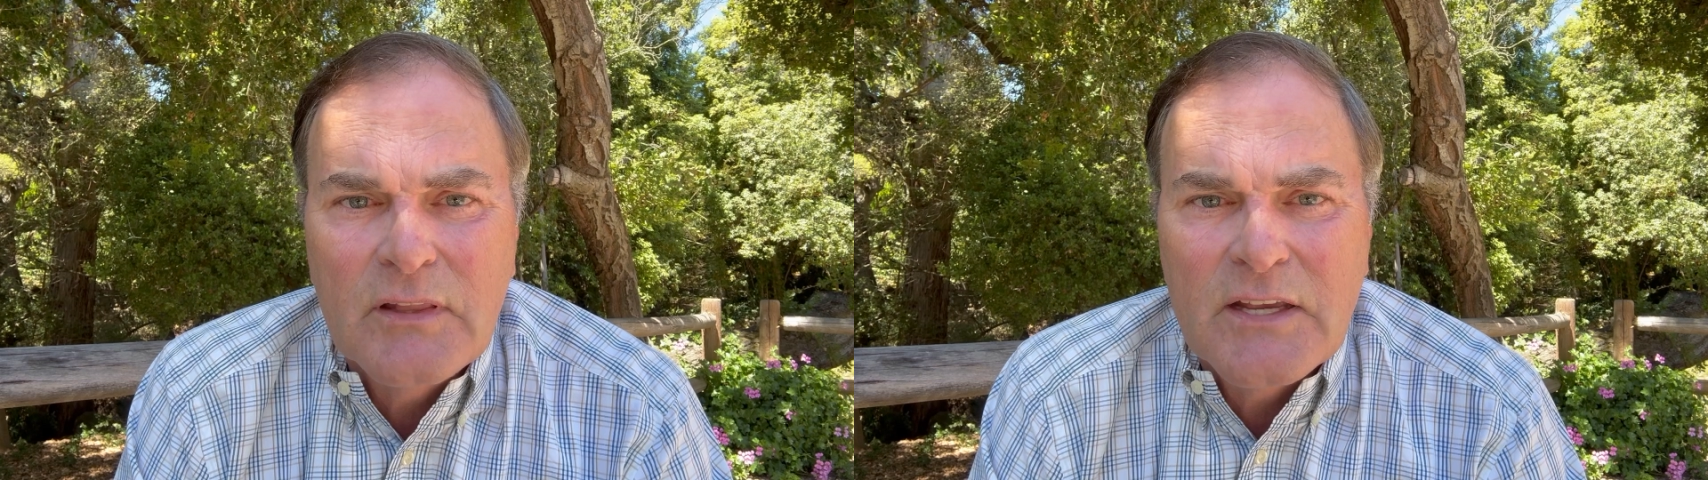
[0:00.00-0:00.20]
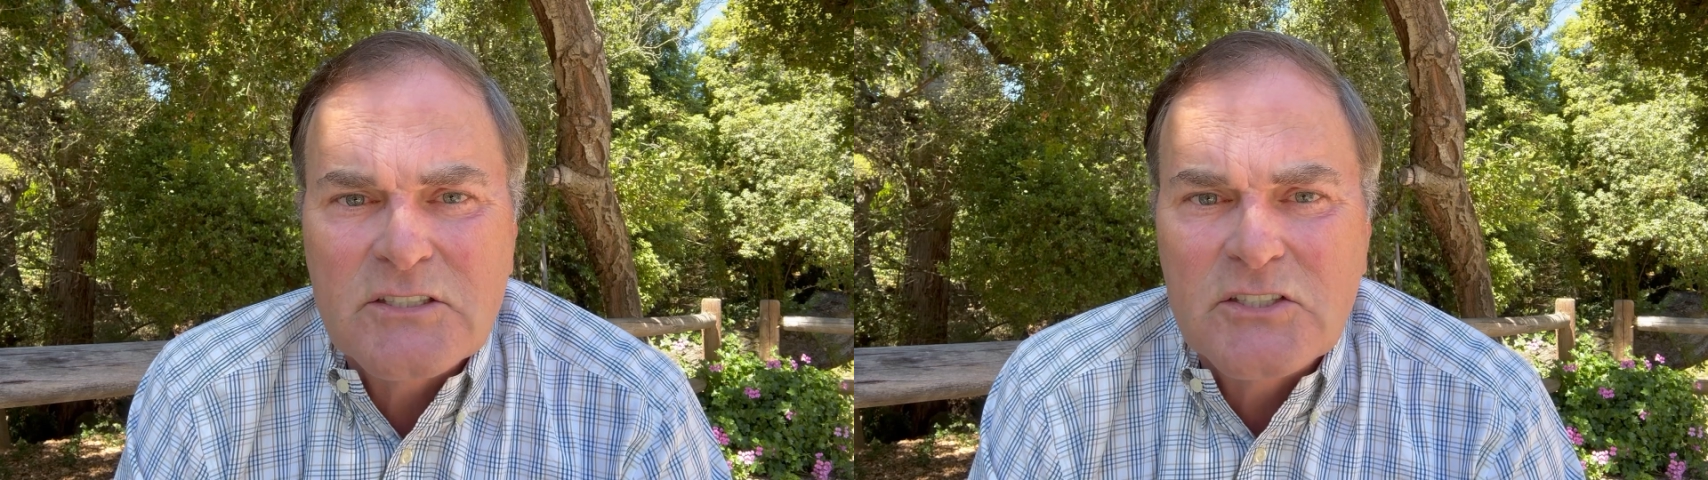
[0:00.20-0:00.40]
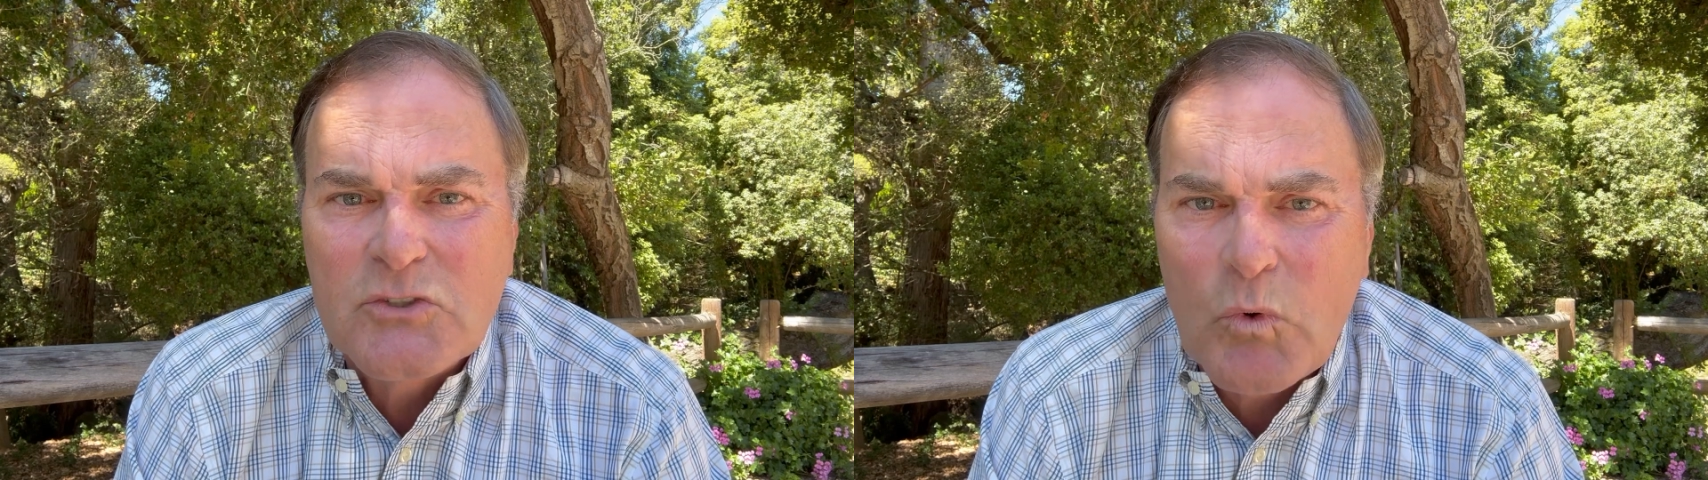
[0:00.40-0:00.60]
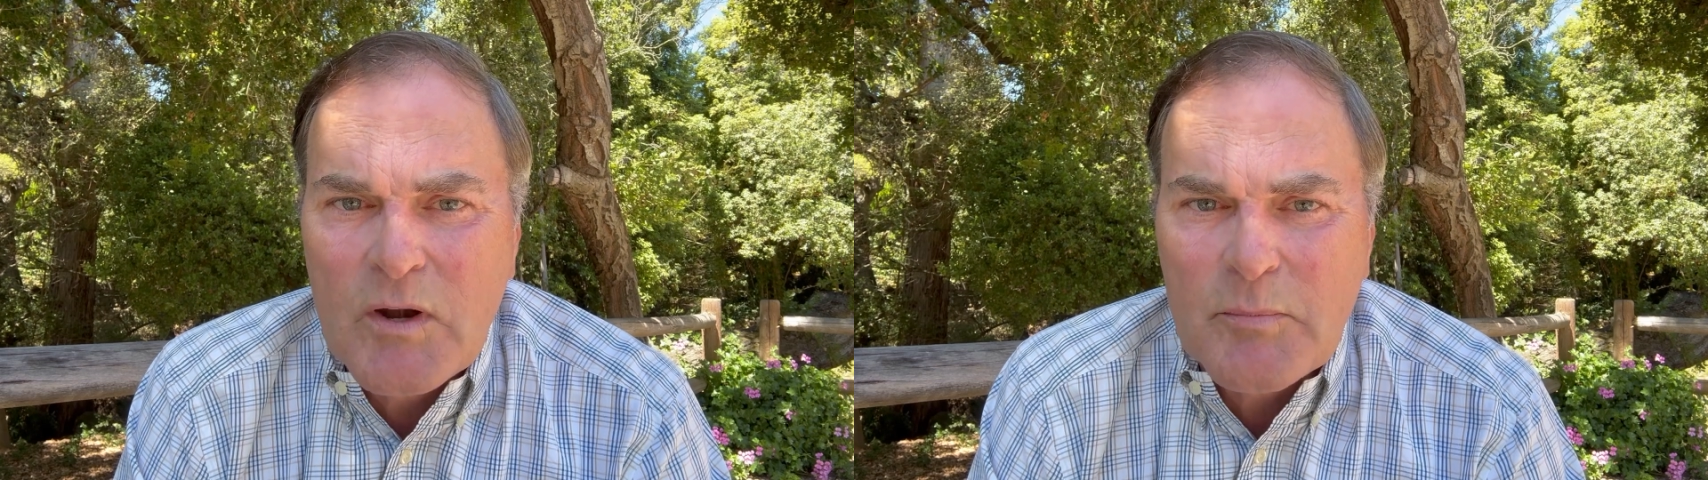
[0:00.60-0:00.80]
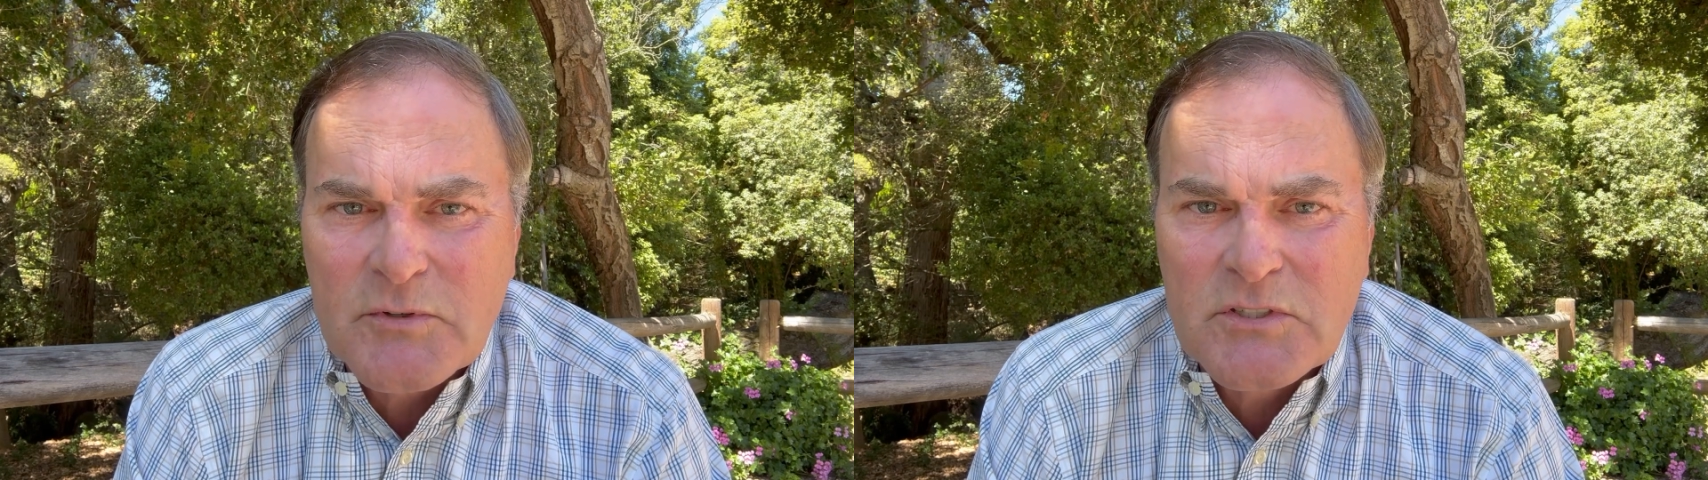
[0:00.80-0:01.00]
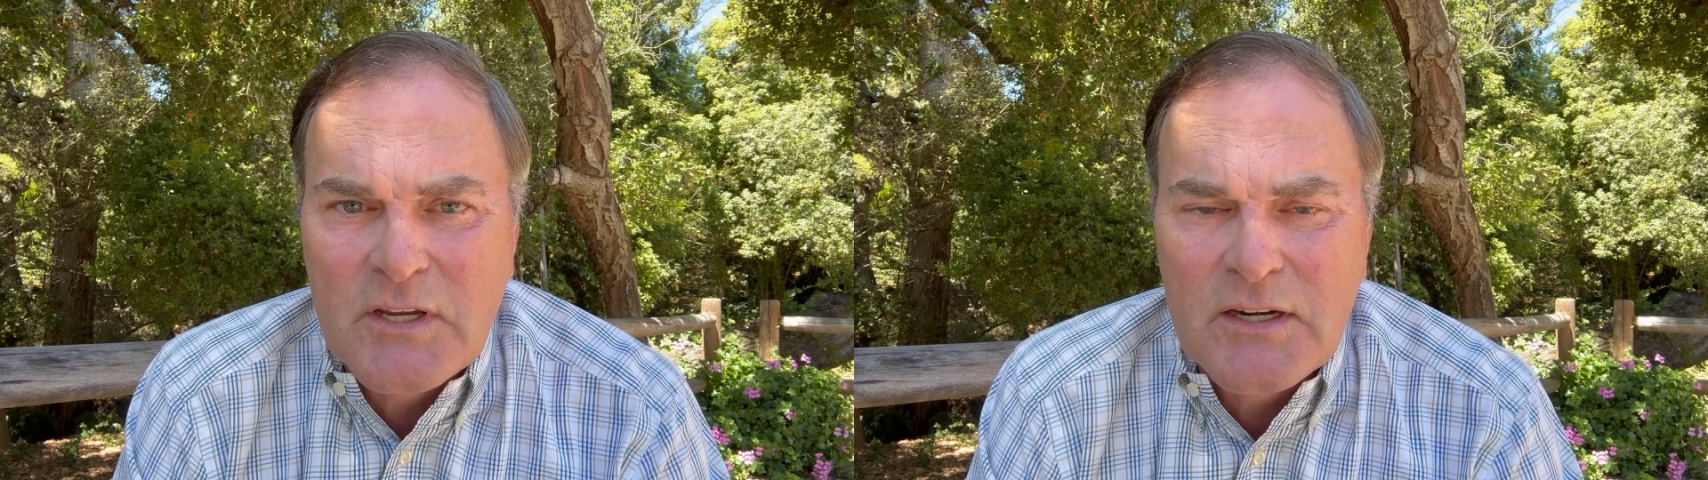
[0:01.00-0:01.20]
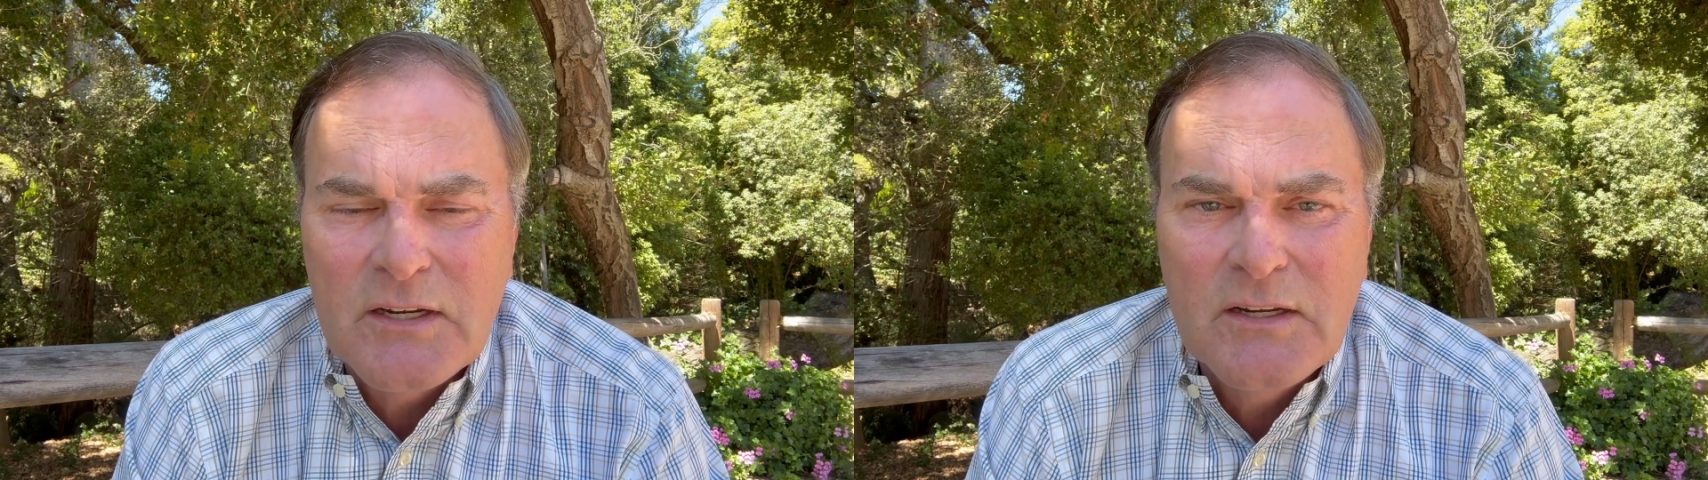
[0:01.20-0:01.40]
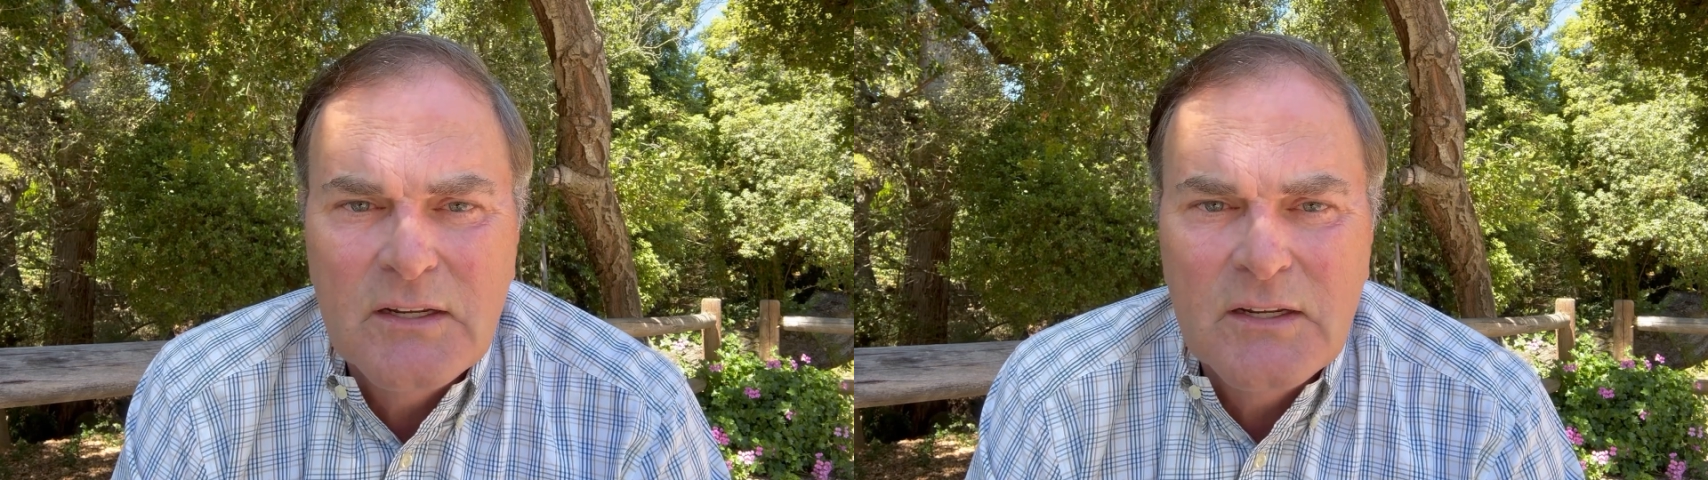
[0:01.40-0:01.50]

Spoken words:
less than 20%.